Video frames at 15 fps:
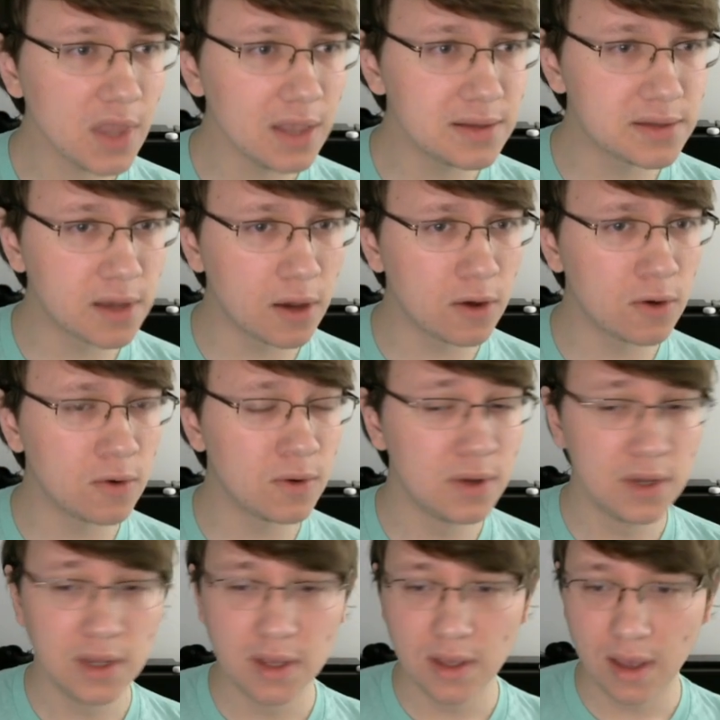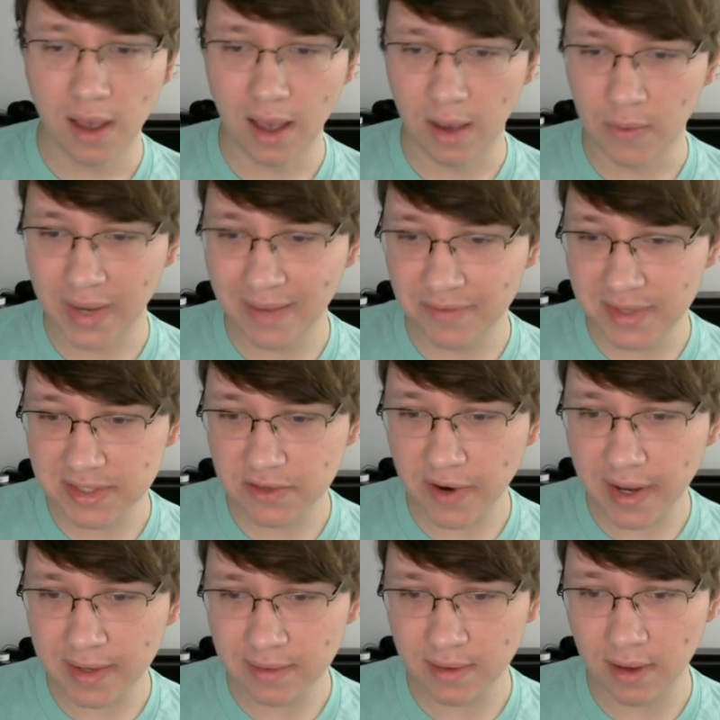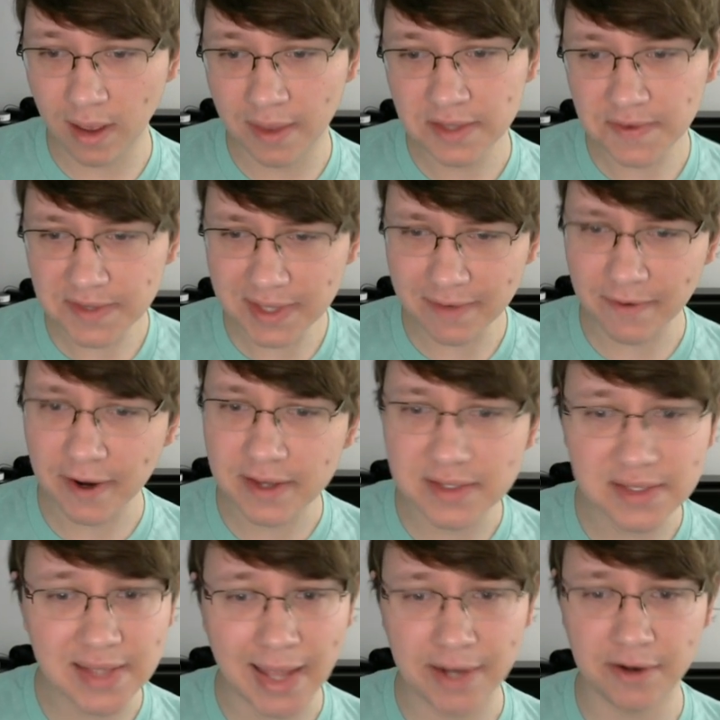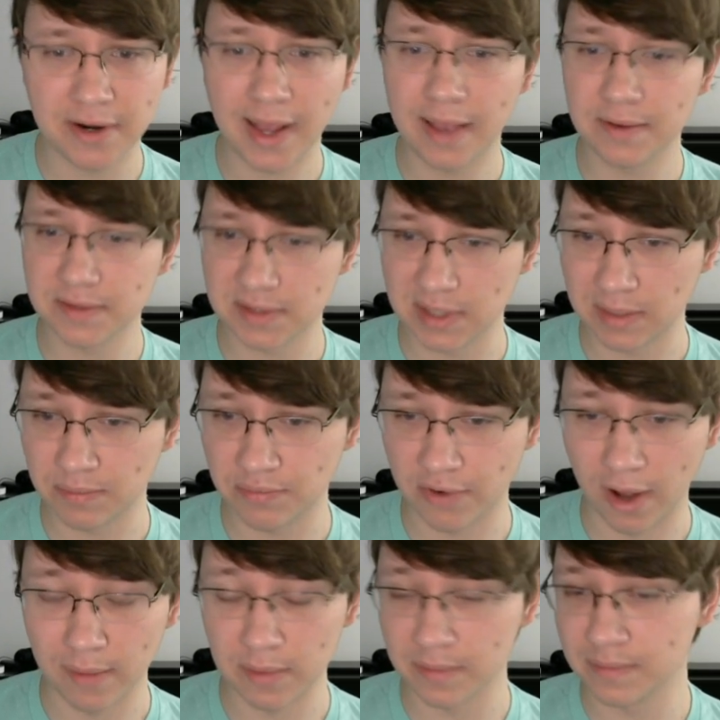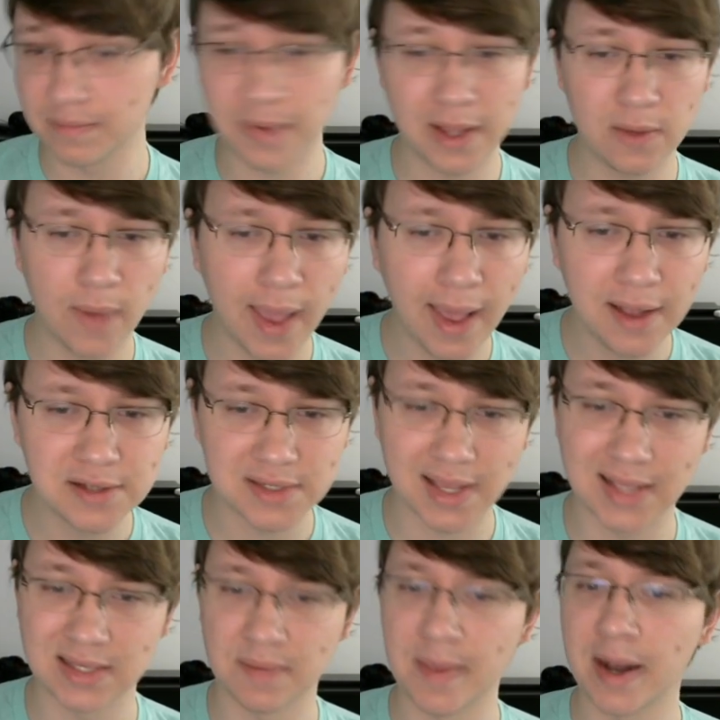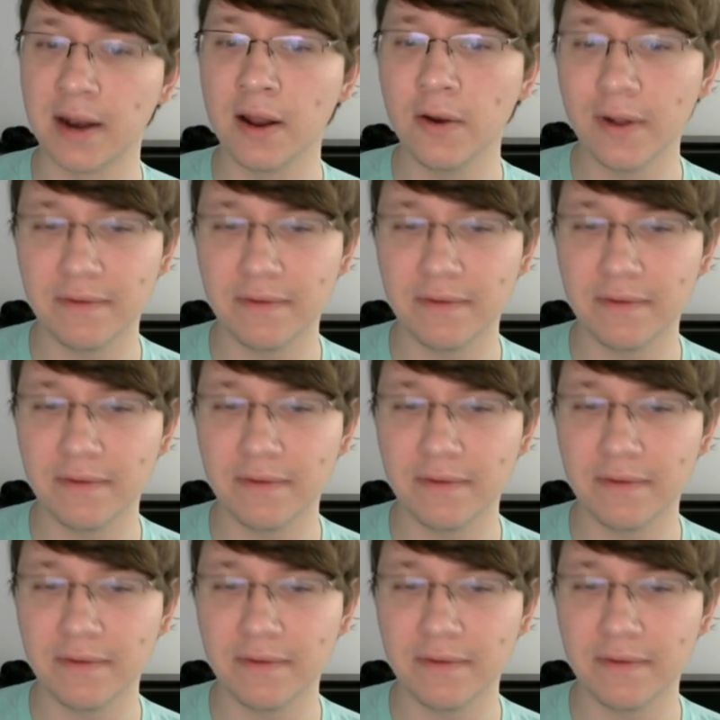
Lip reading: So We're given this grid. This feels like a very standard AOC problem. By the way, I just look as a meta note.